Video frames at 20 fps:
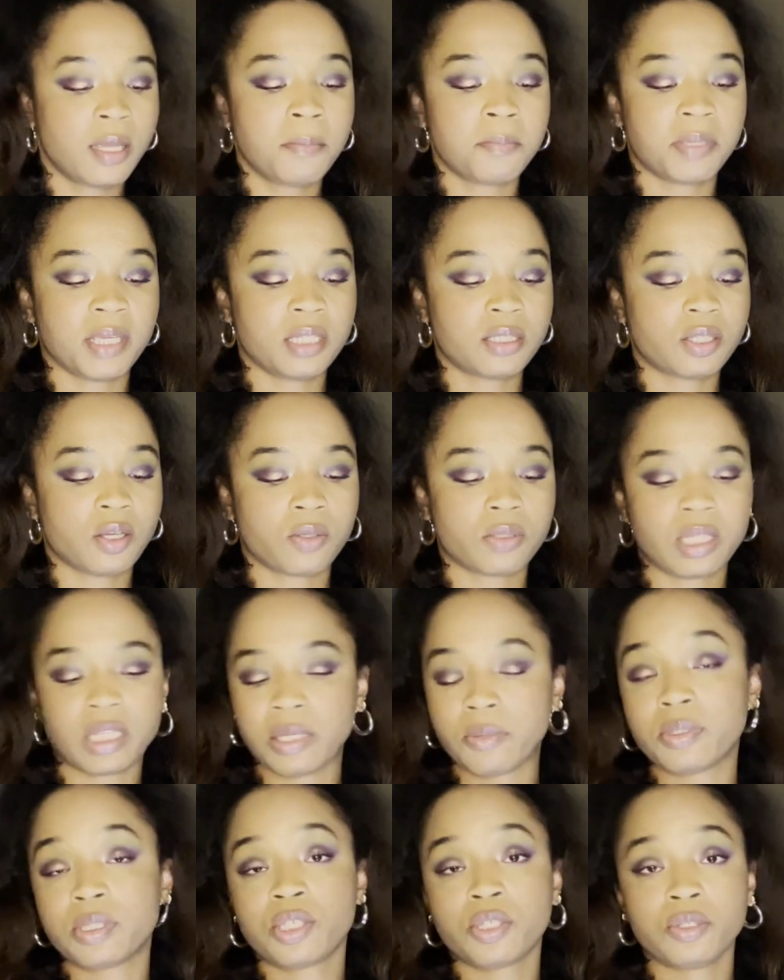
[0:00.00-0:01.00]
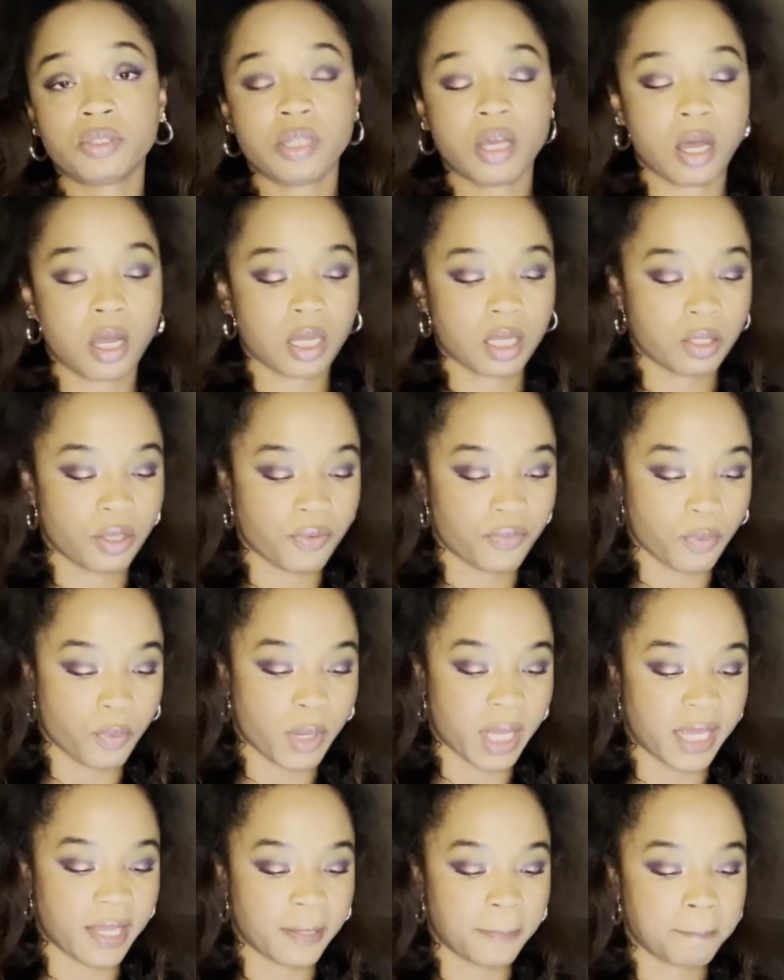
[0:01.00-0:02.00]
being told that they were too dark and
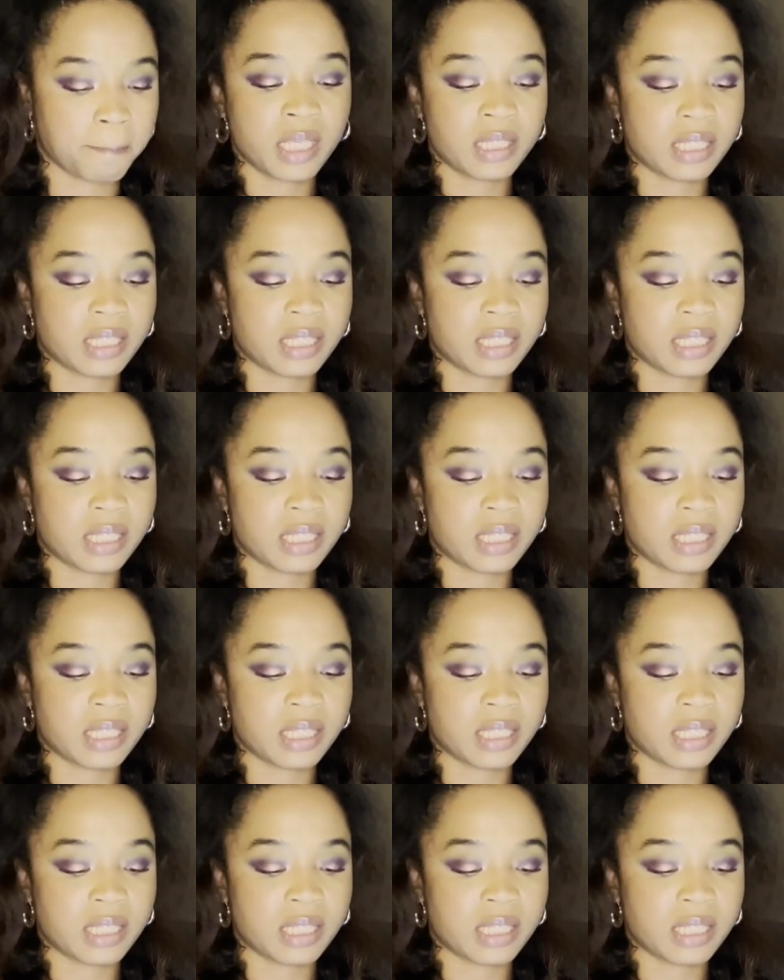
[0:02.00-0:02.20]
overweight.